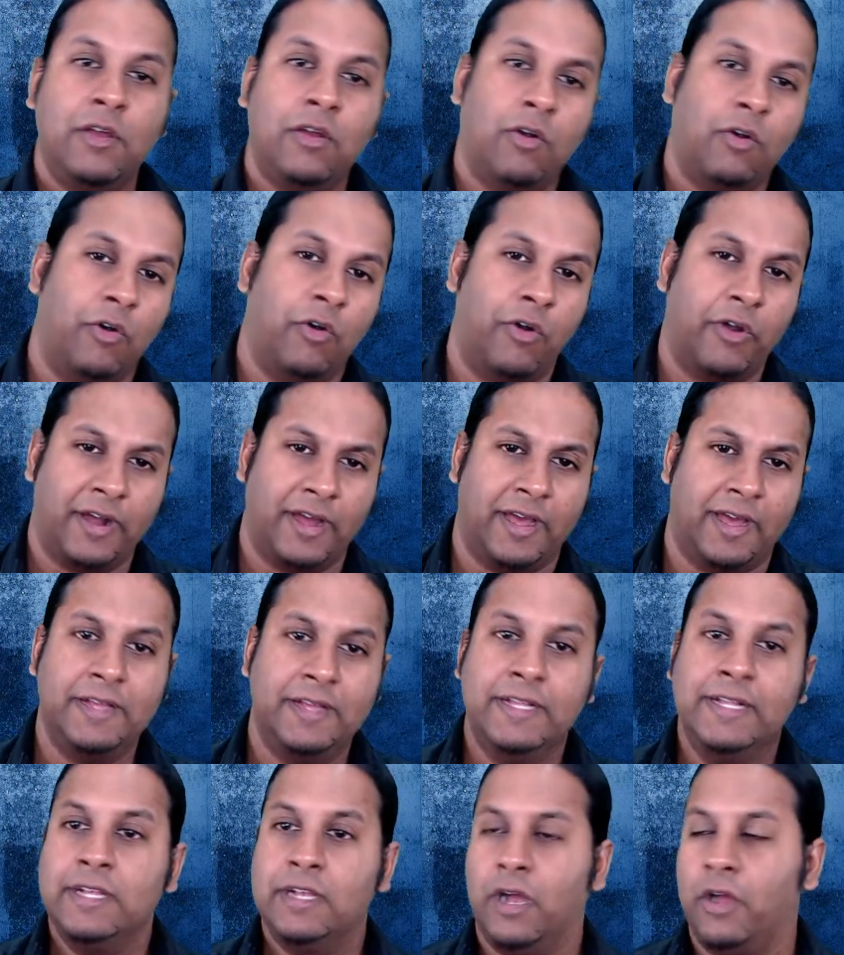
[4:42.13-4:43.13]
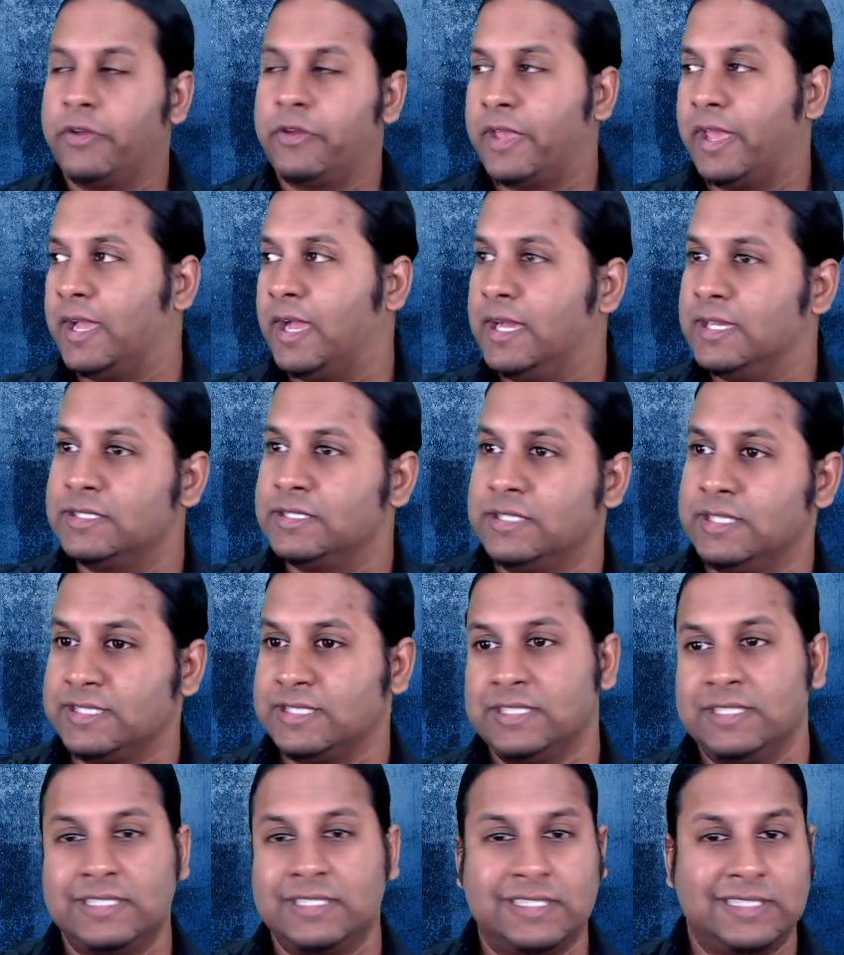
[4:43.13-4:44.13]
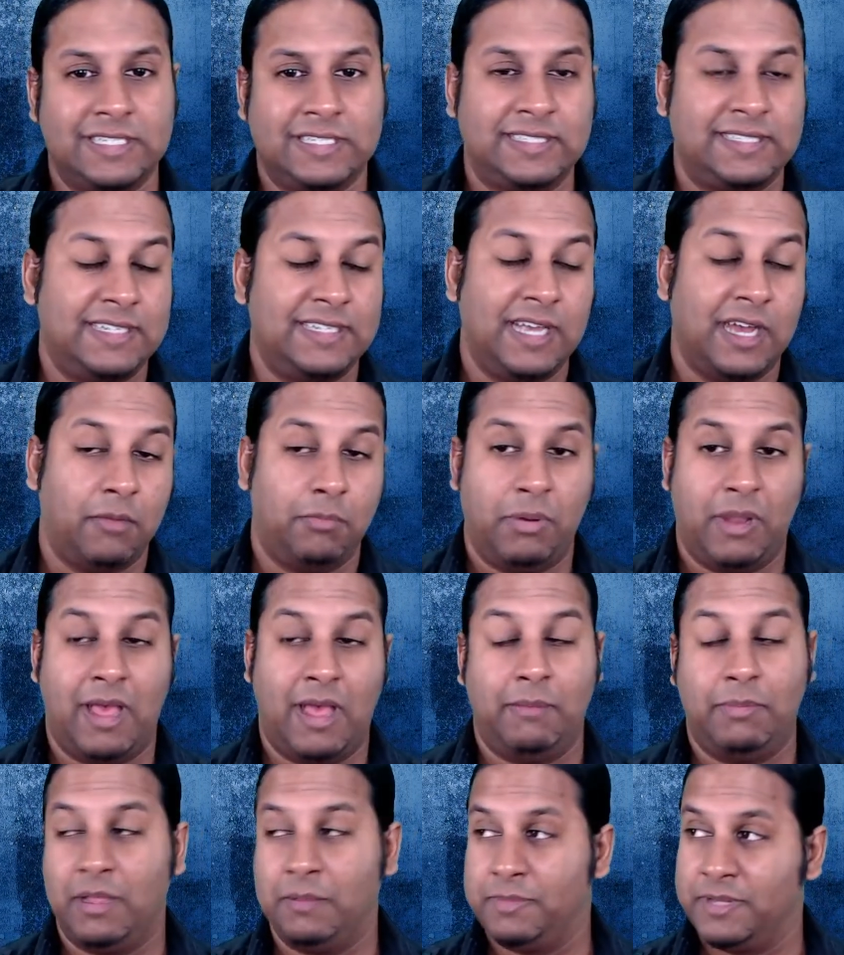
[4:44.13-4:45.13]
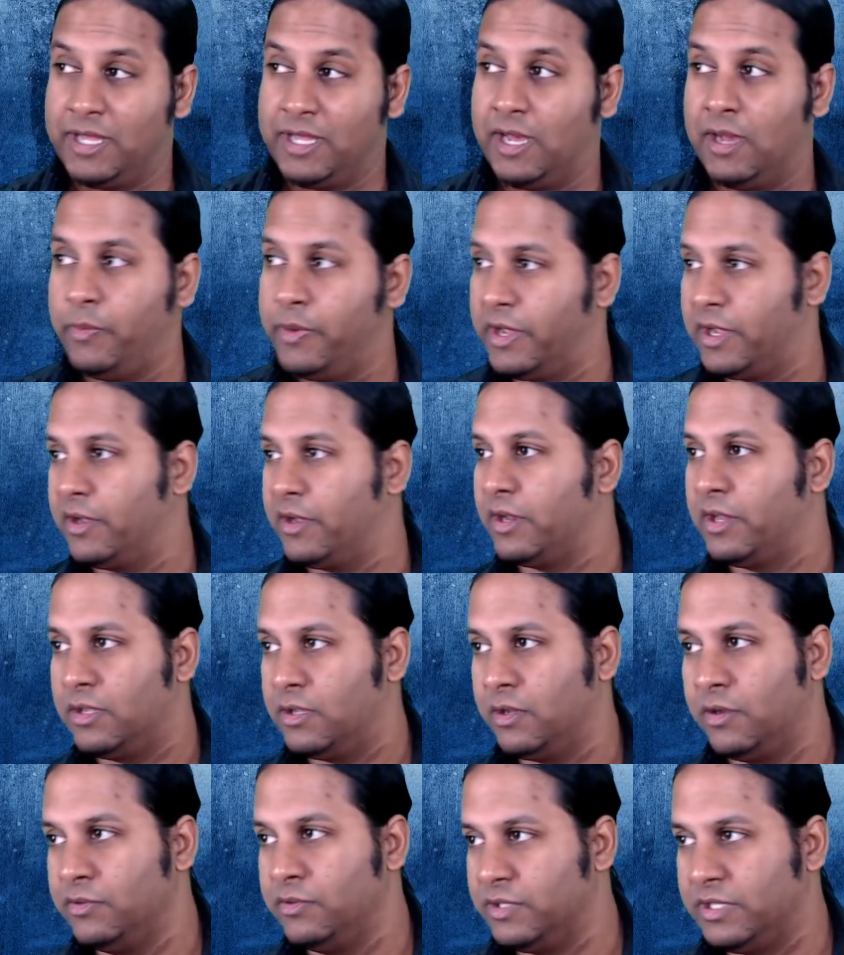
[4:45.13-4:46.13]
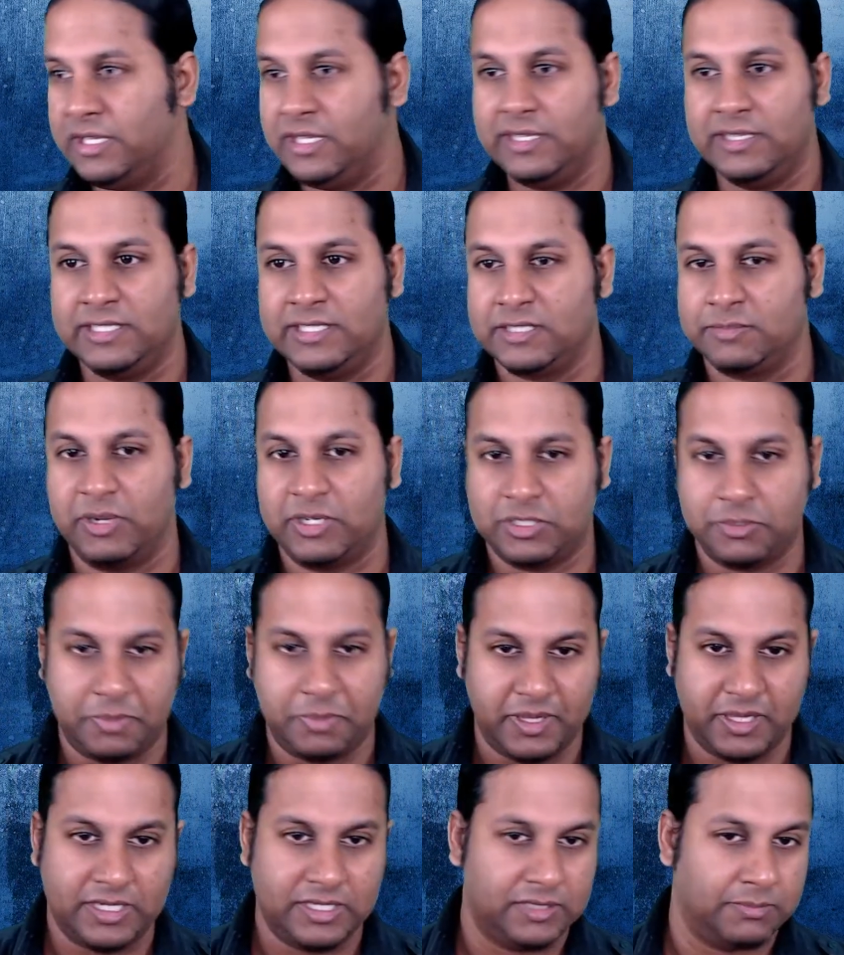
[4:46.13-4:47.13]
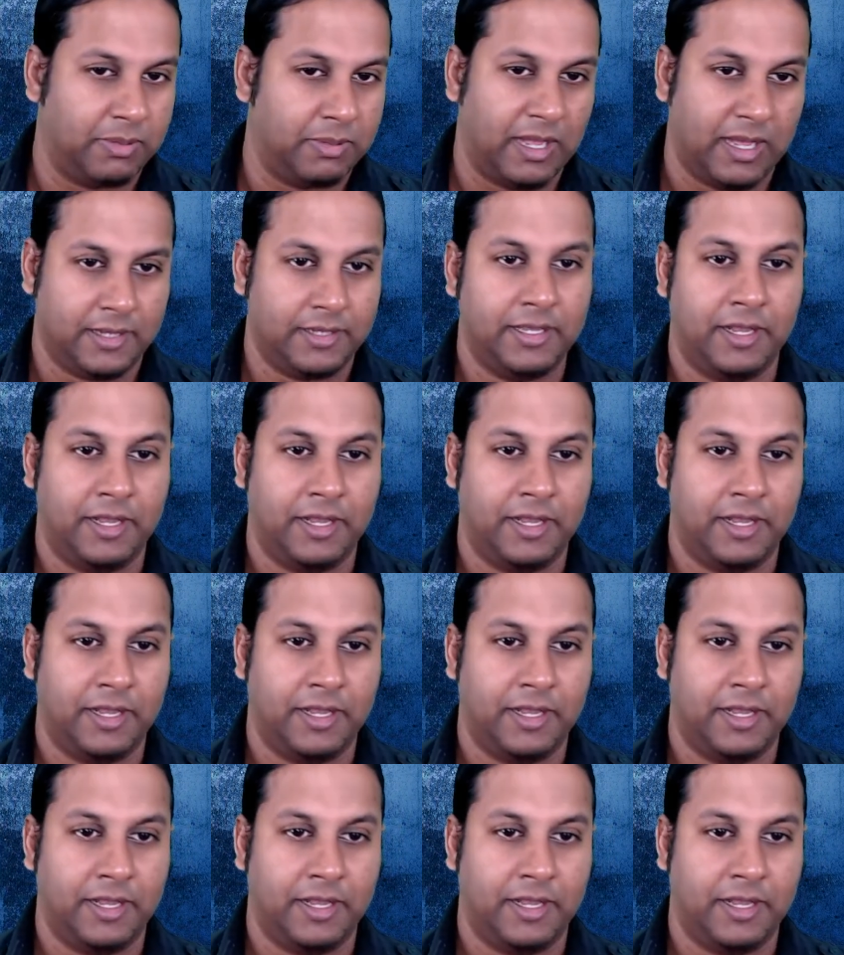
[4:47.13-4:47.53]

Or, okay guys, listen, this is a CR blah blah blah, we're going to only need this much abilities, but,